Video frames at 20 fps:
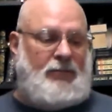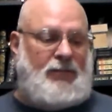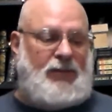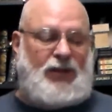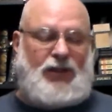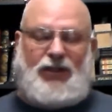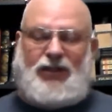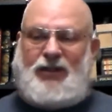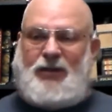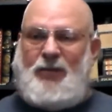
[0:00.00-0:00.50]

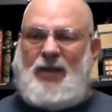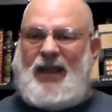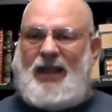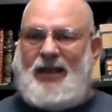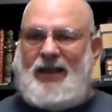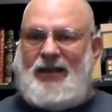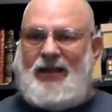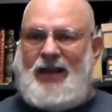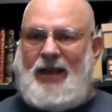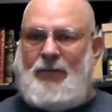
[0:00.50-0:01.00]
just to make
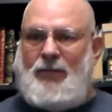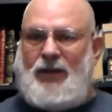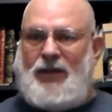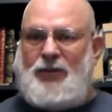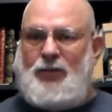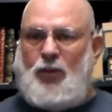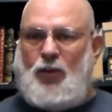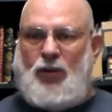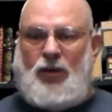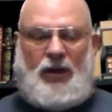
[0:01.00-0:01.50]
it that
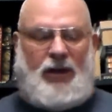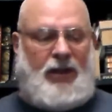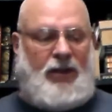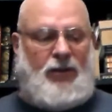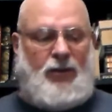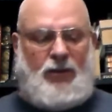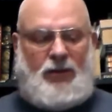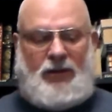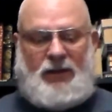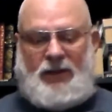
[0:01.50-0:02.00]
much more
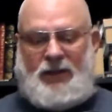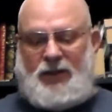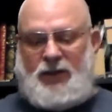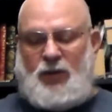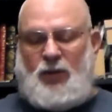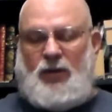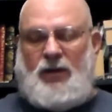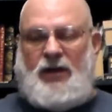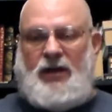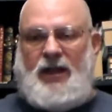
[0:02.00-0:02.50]
lethal. This
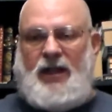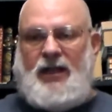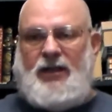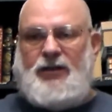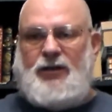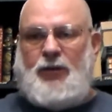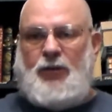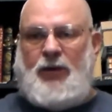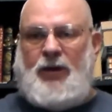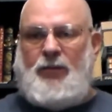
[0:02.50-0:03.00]
one
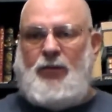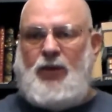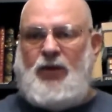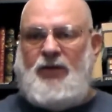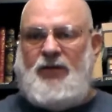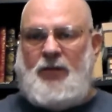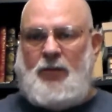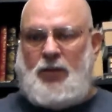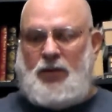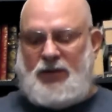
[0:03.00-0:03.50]
has a
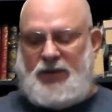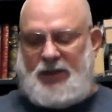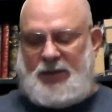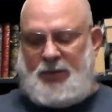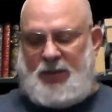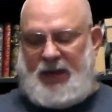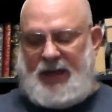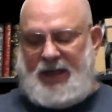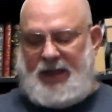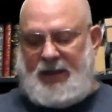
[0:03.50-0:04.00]
removable
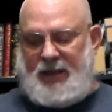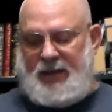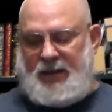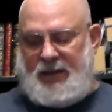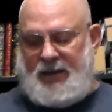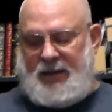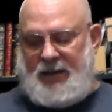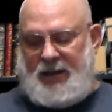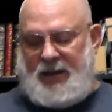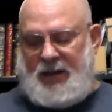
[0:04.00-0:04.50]
spike,
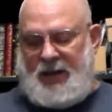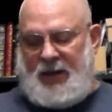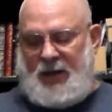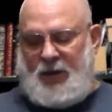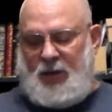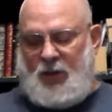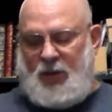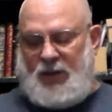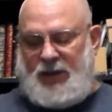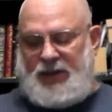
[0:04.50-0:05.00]

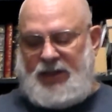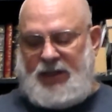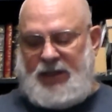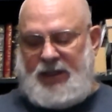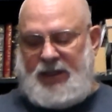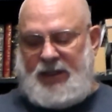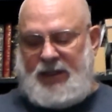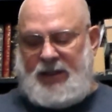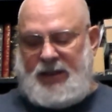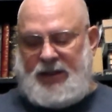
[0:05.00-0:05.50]
which
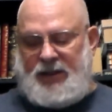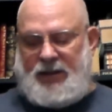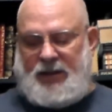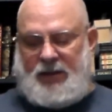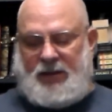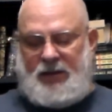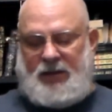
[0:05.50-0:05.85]
is,